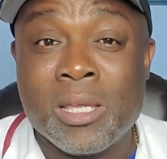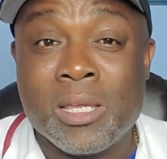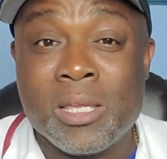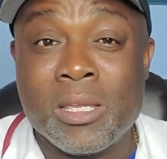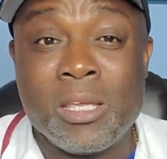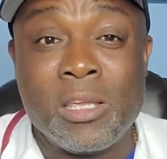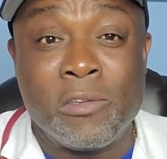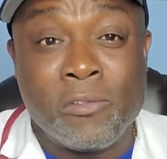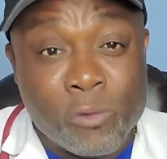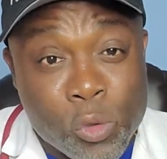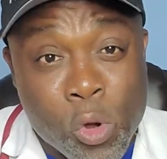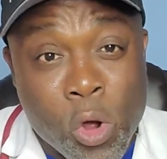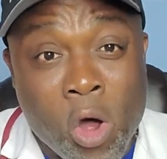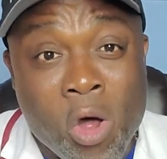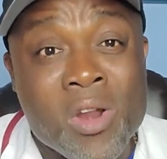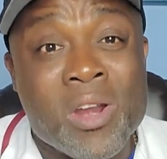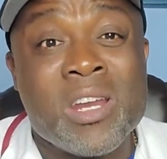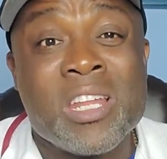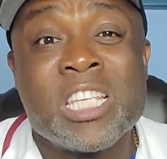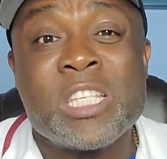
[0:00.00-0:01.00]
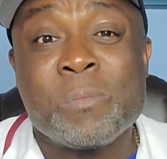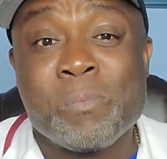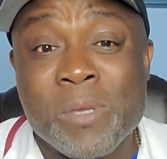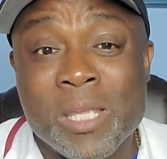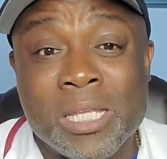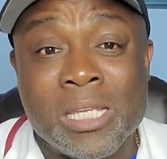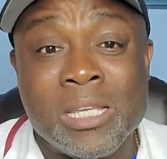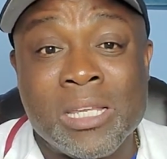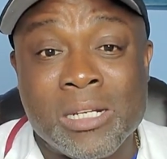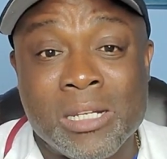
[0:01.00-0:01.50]
If you only
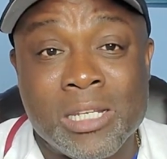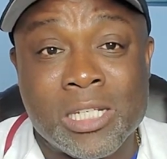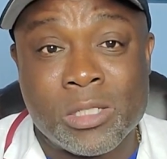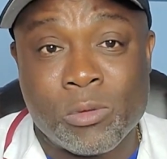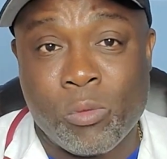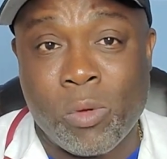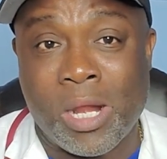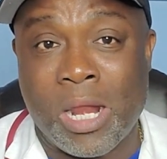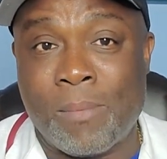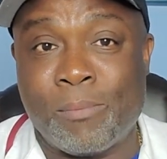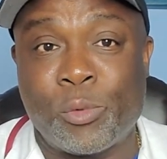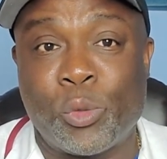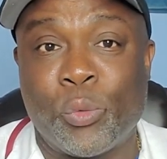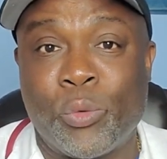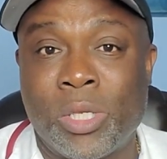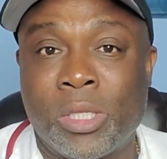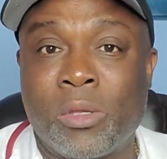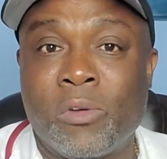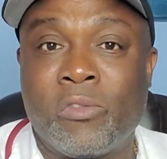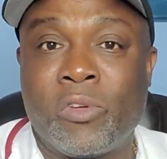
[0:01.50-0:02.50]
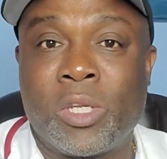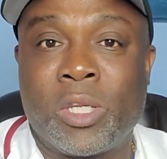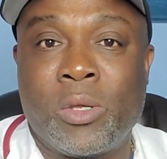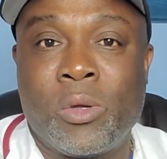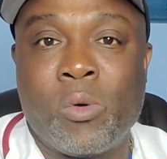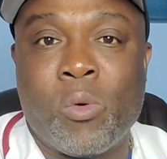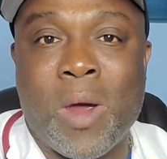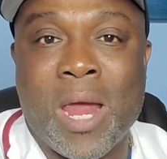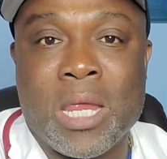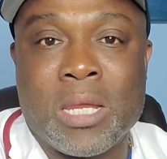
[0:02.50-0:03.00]
speak English, what I'm doing the
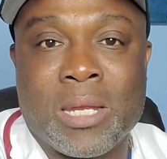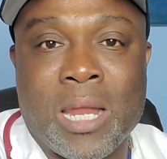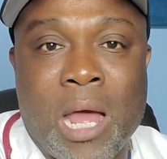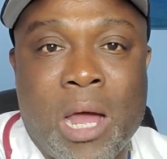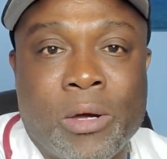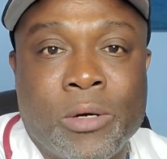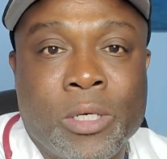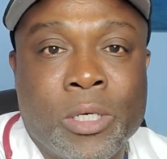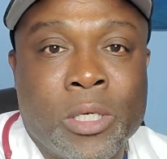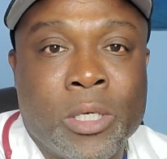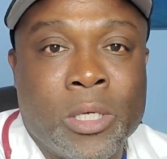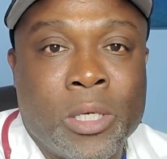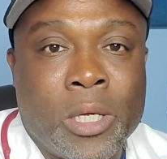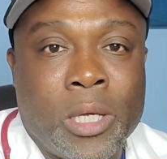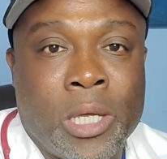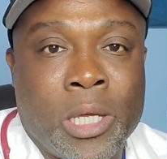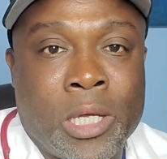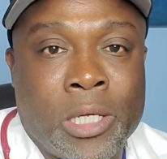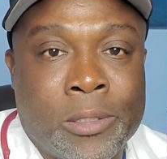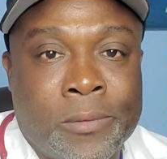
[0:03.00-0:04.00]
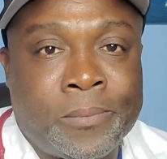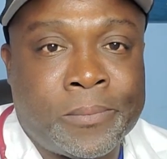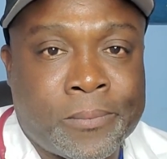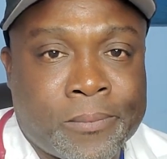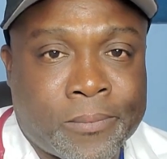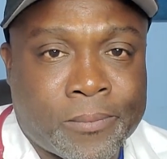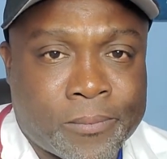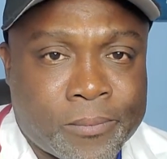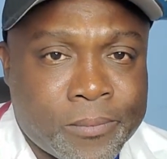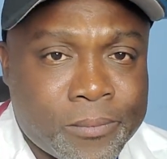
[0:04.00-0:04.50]
video right now in
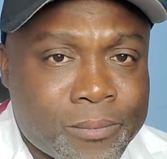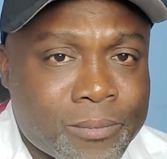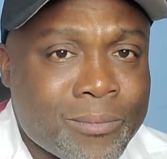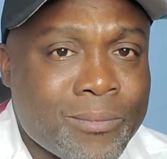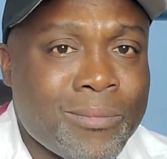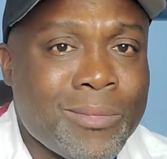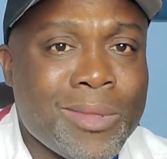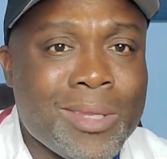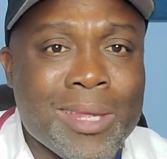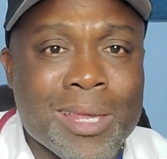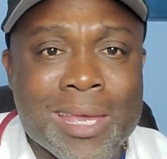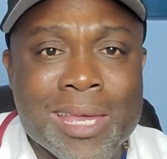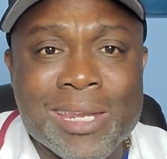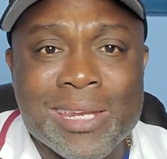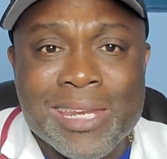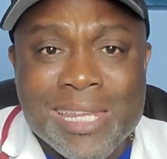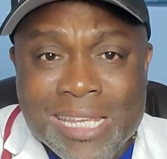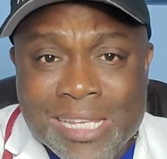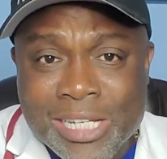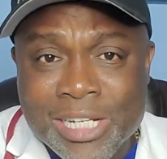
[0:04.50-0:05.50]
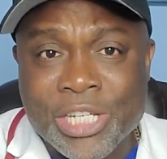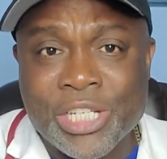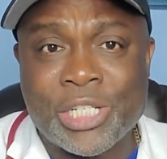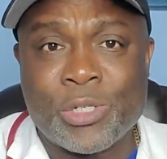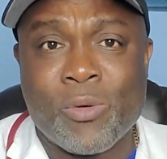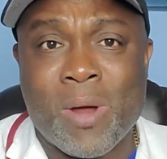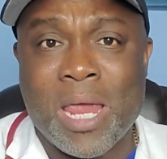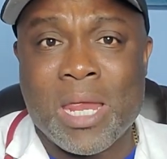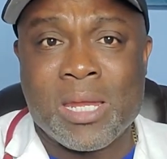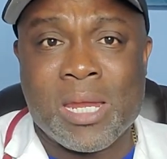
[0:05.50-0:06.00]
English
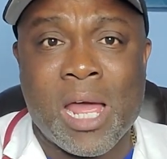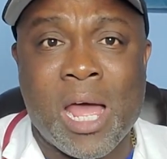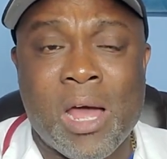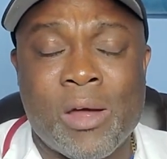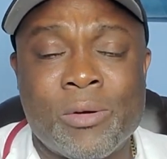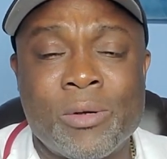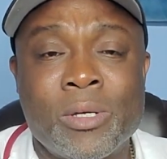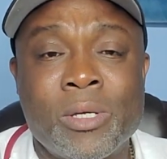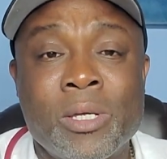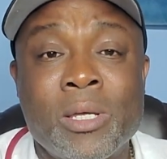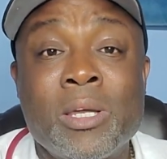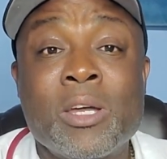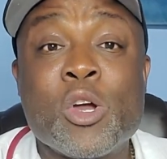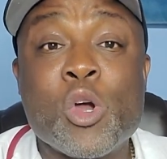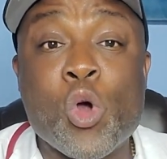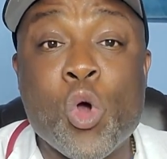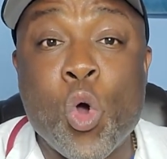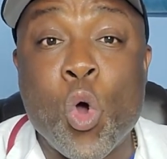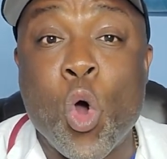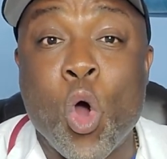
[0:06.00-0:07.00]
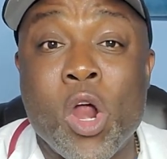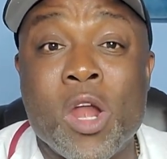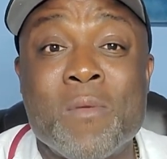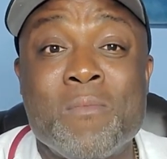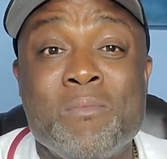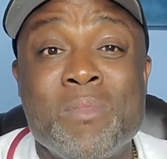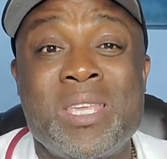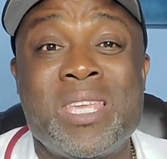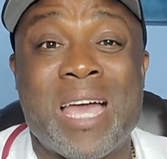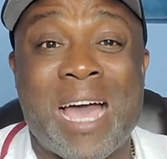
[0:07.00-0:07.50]
right now, call
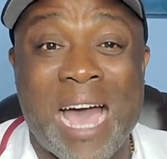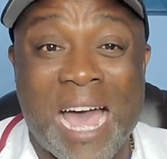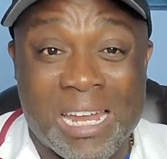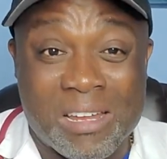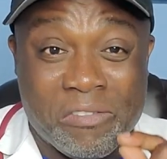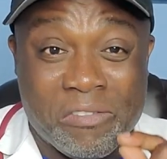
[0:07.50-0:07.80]
me at